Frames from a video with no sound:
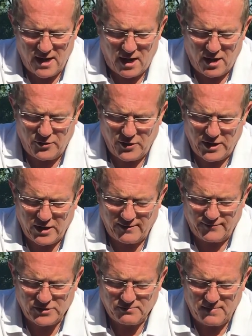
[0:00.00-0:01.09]
I think
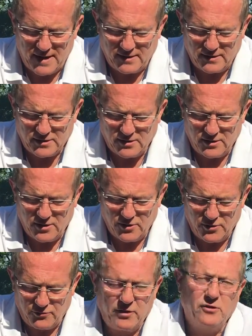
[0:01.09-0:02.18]
I've spent
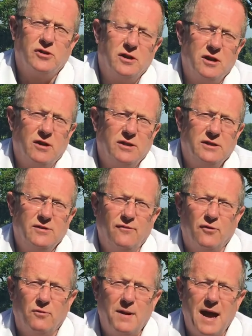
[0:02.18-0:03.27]

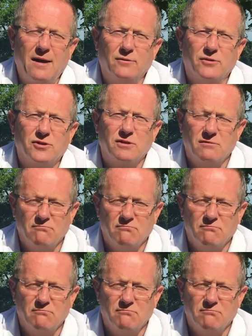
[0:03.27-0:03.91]
£394